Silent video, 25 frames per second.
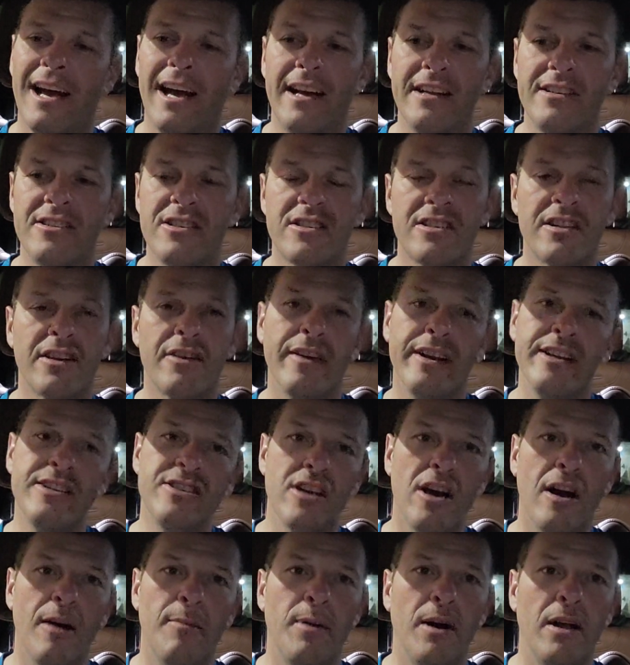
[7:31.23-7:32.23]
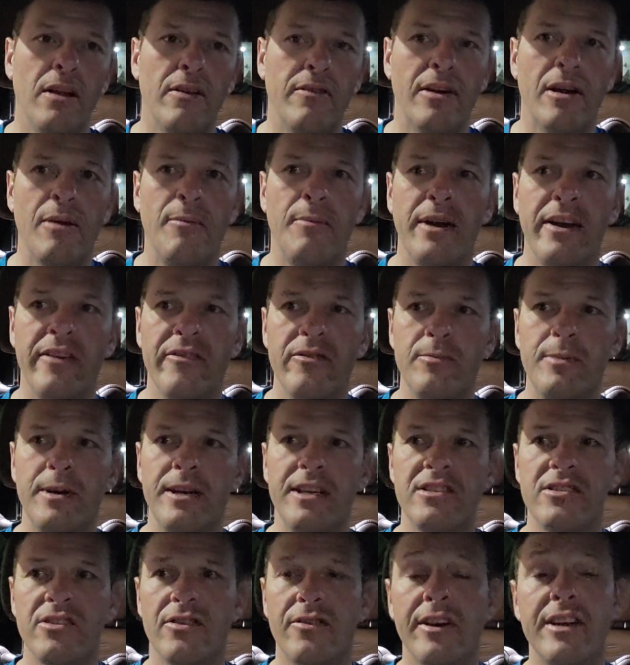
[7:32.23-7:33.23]
just a great job all around by
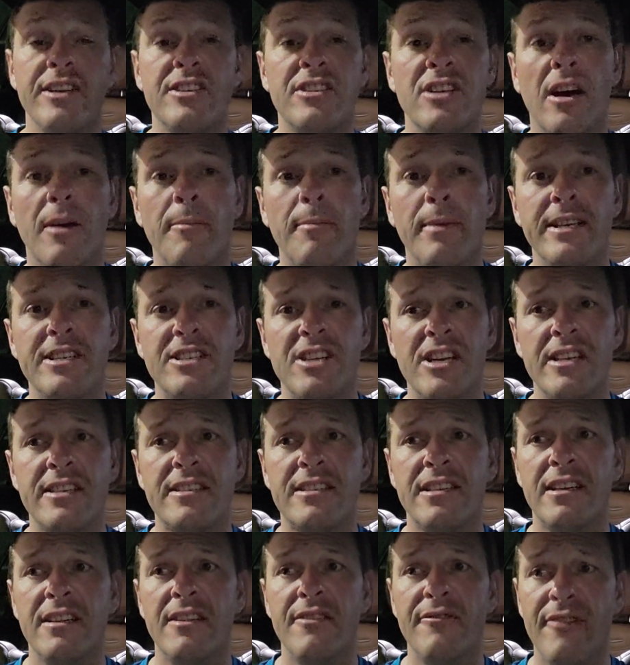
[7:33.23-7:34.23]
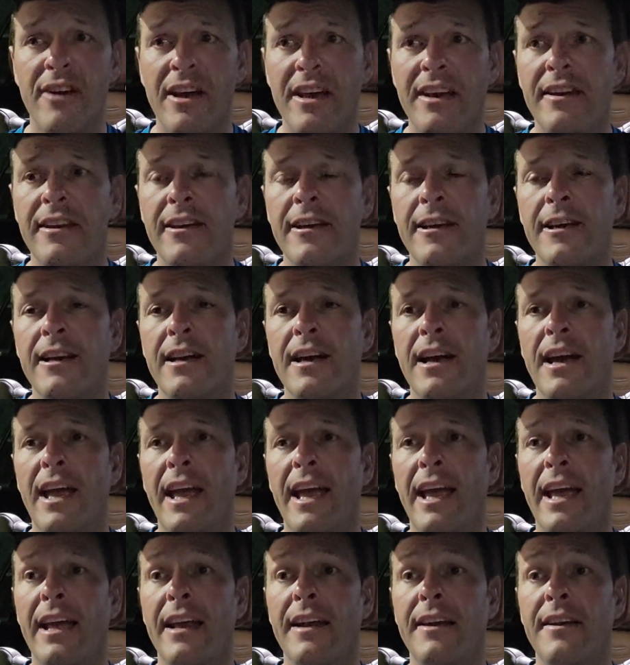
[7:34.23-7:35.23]
everybody. So great job by Jason and the vet,
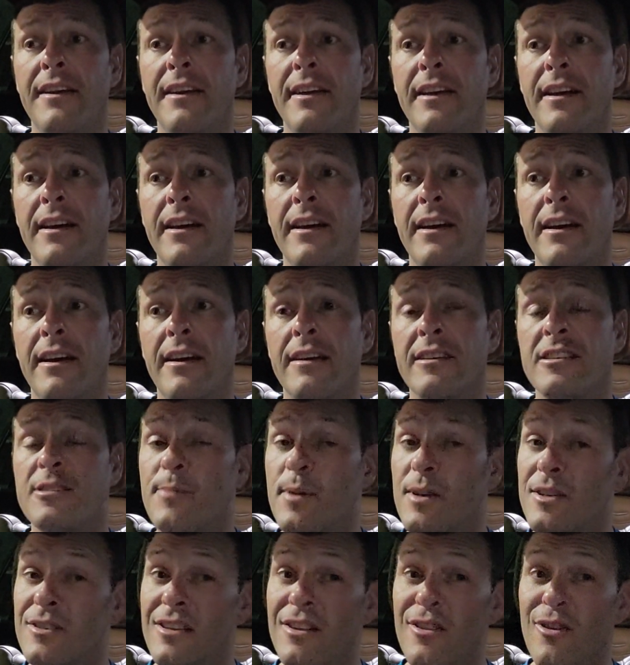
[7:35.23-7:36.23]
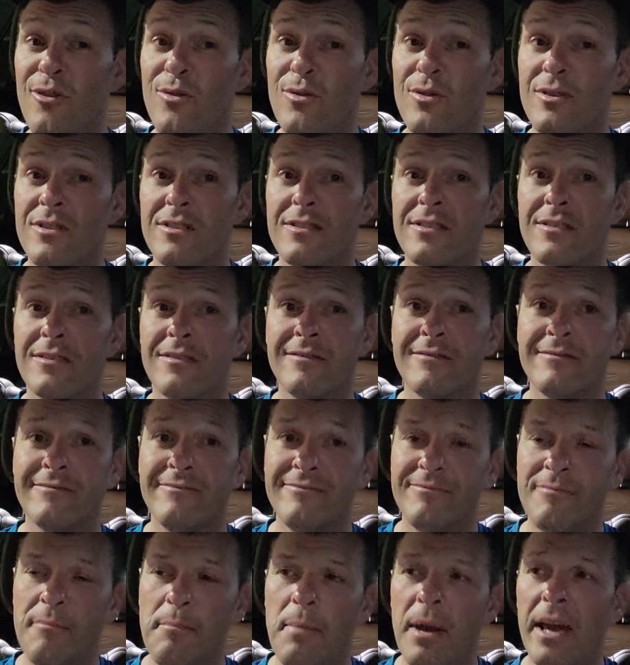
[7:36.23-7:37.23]
and especially the horse.
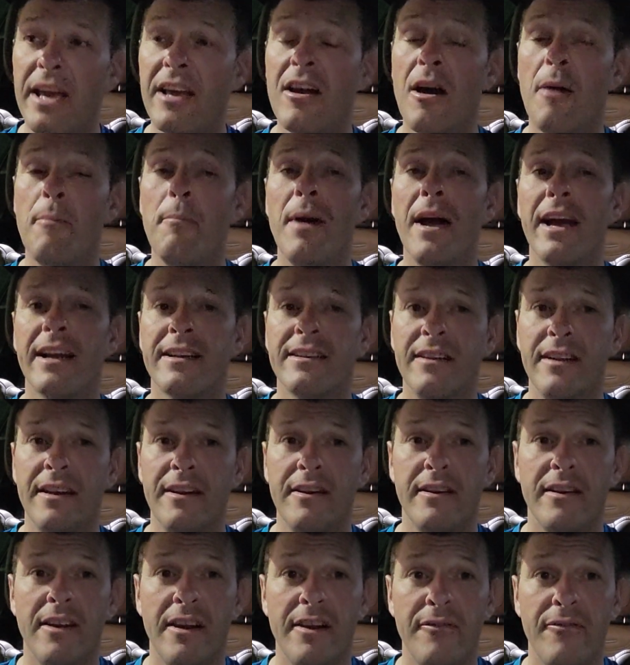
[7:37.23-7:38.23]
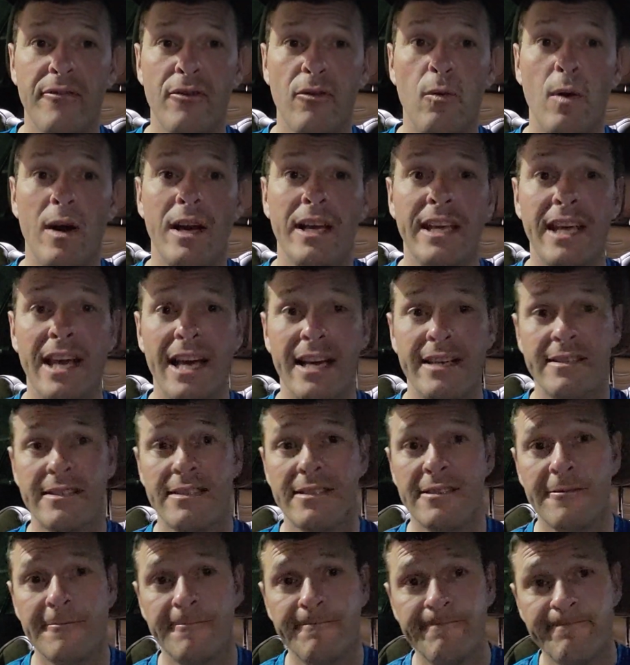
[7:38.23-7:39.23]
Big comeback tonight for what? Yes.